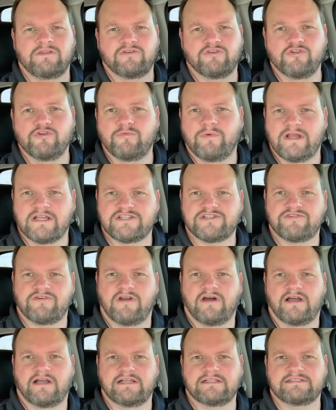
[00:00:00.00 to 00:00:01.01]
new
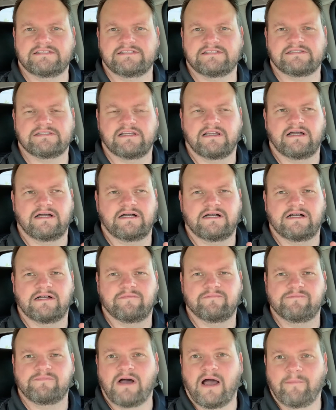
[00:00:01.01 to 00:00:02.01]
restaurants,
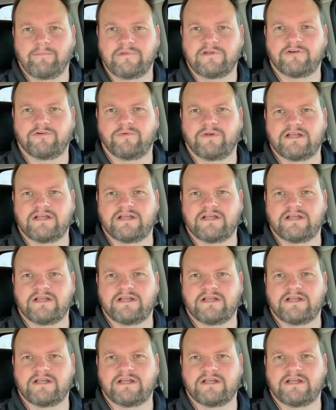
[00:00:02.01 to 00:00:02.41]
popular